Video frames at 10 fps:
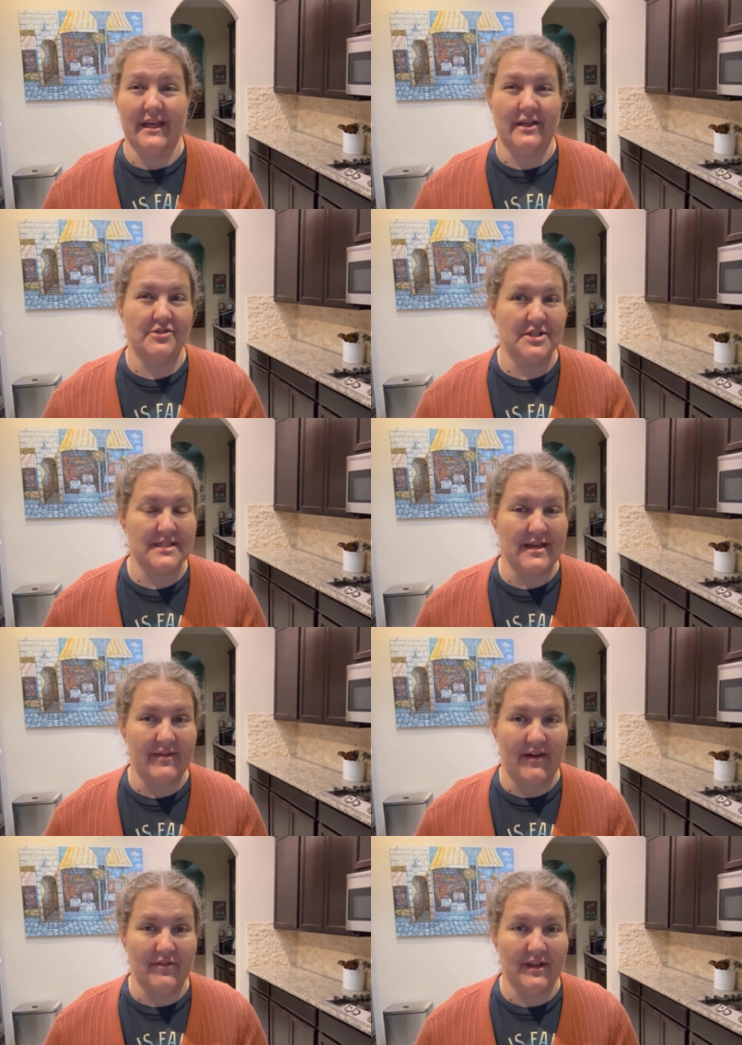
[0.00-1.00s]
I usually
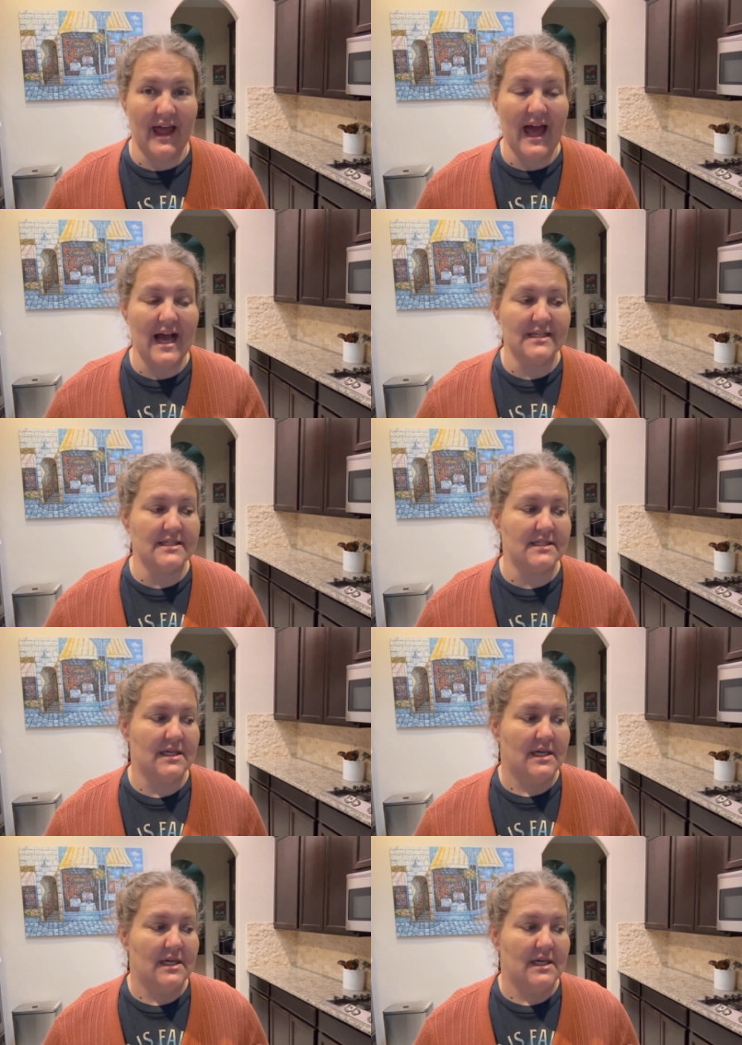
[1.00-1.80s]
save that for last.